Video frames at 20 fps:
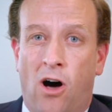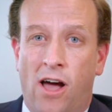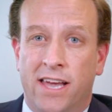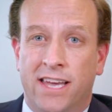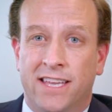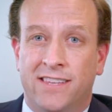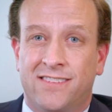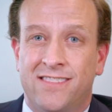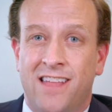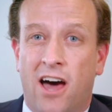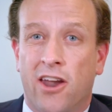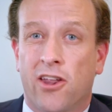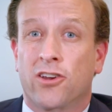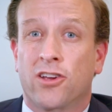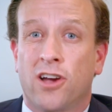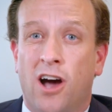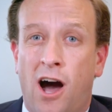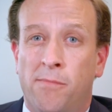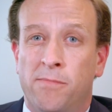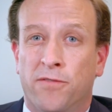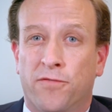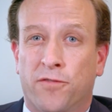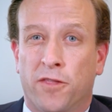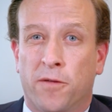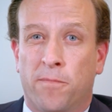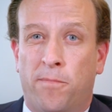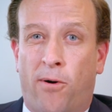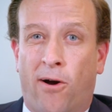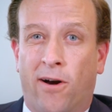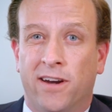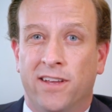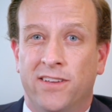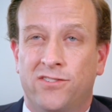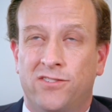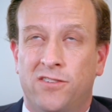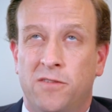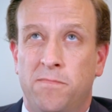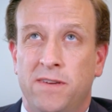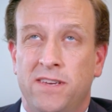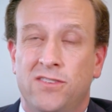it's not uncommon for the parties
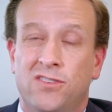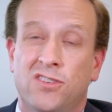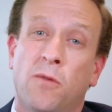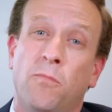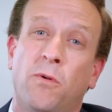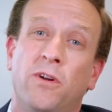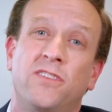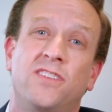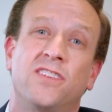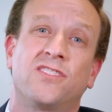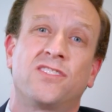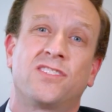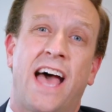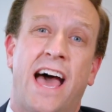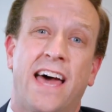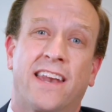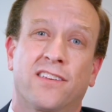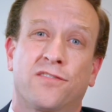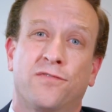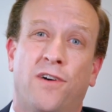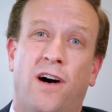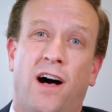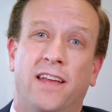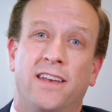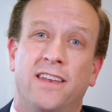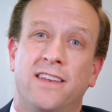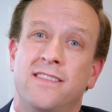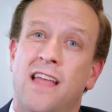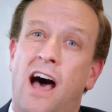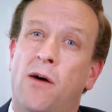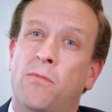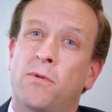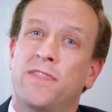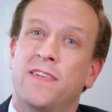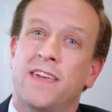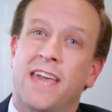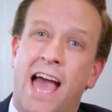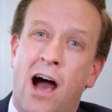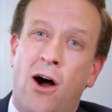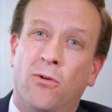to be somewhat dissatisfied, not with
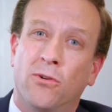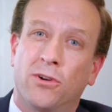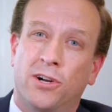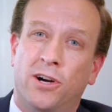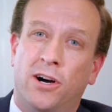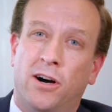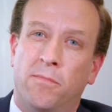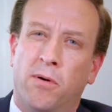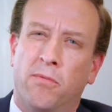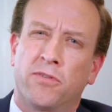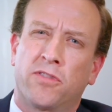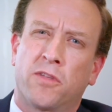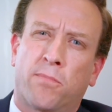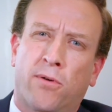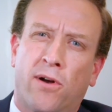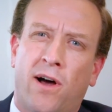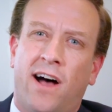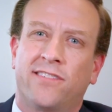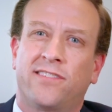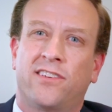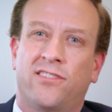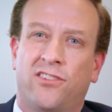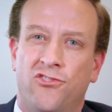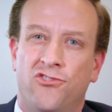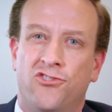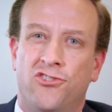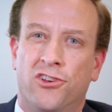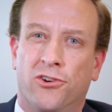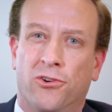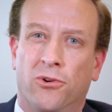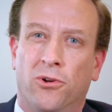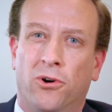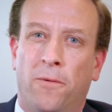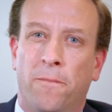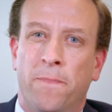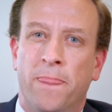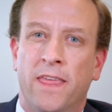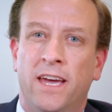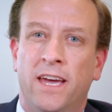the outcome, but with the process in general.